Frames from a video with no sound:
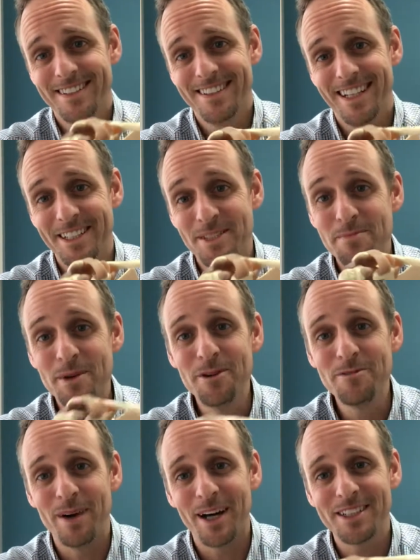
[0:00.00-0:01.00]
It doesn't move
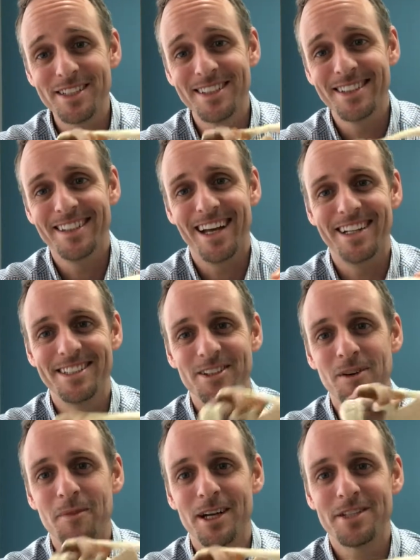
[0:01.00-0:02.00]
much and it's
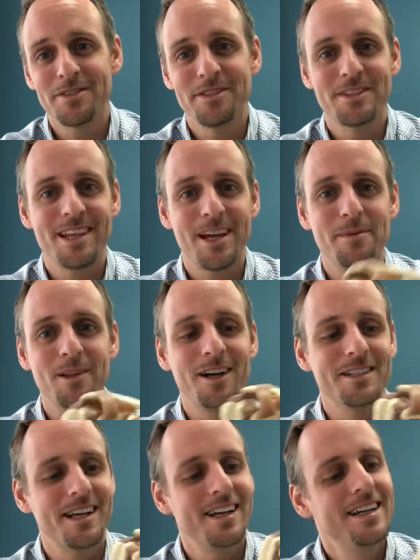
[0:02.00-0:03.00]
not much of a
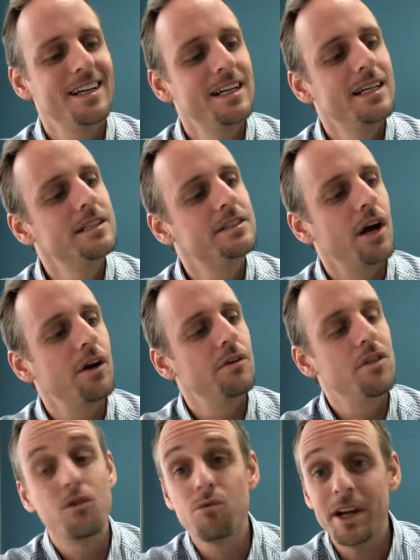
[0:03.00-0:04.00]
stabilizer. So
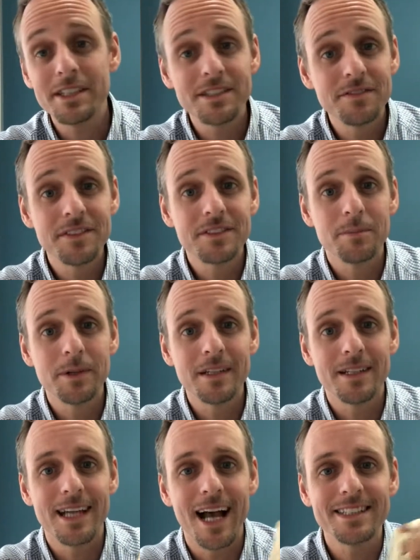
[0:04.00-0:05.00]
the rest of the
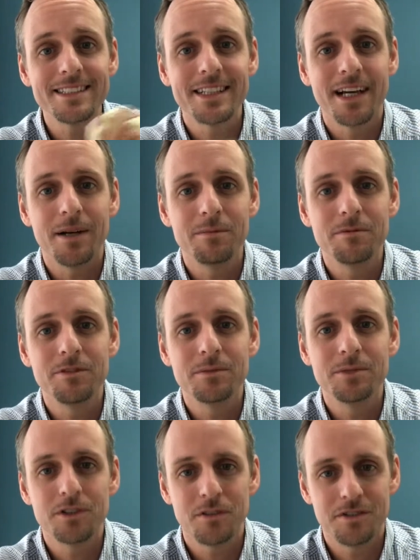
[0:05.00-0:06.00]
stability has to come from
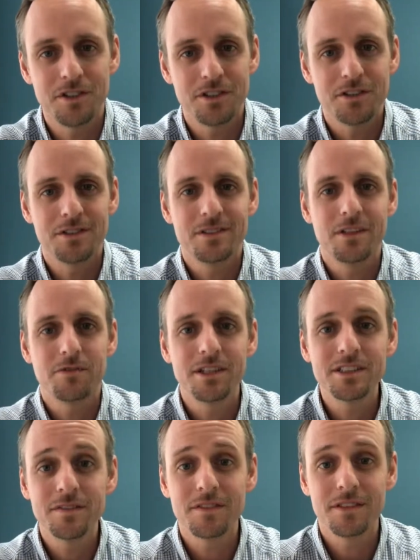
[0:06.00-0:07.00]
soft tissue. So the
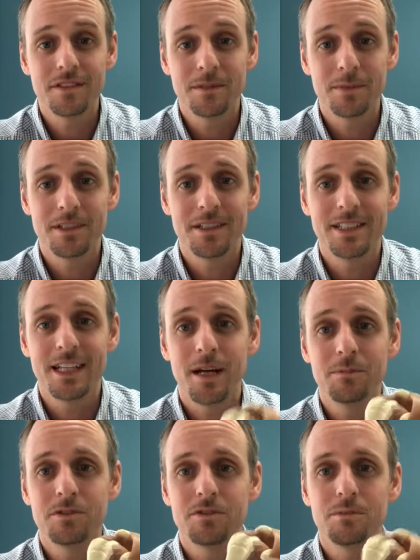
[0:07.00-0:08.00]
rest of the stability
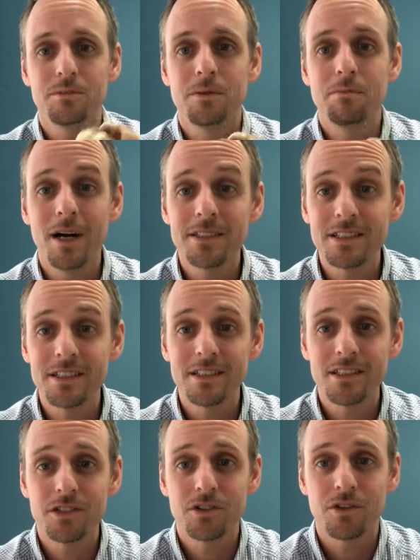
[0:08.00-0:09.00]
comes from the muscular
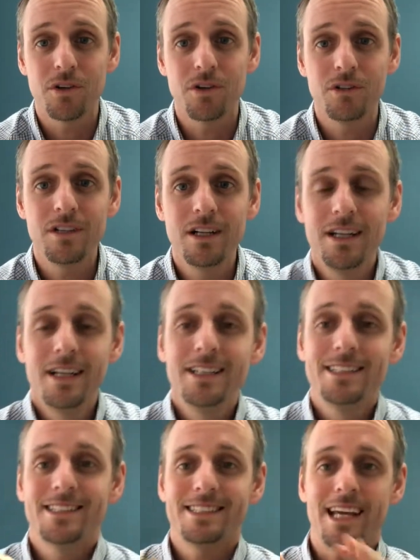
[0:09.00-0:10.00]
control,
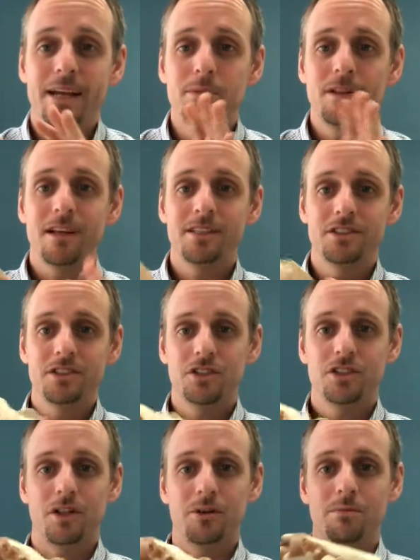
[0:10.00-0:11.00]
stabilizing your
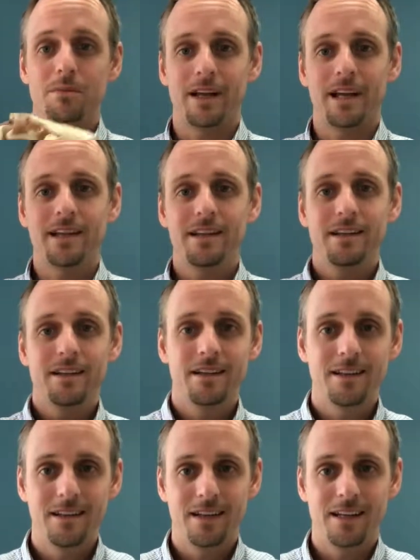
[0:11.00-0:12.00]
shoulder blade
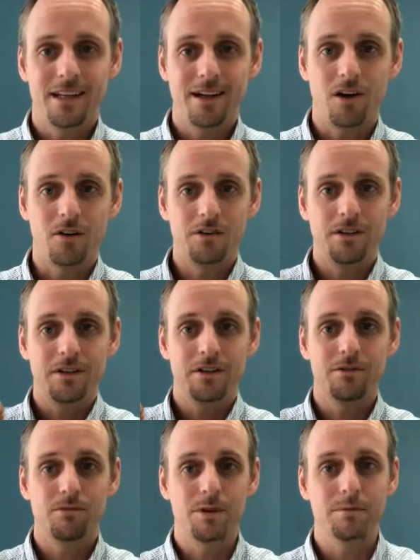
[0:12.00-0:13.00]
on your
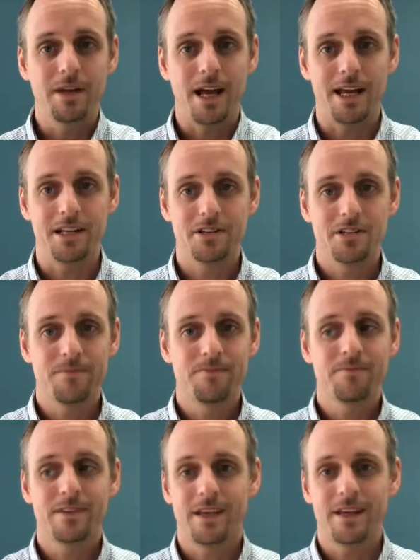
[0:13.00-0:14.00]
rib cage,
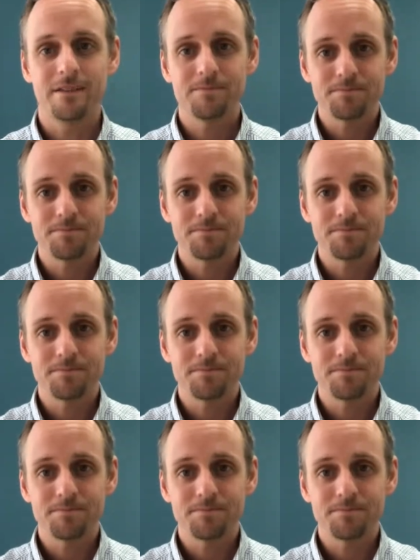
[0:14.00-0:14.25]
yeah?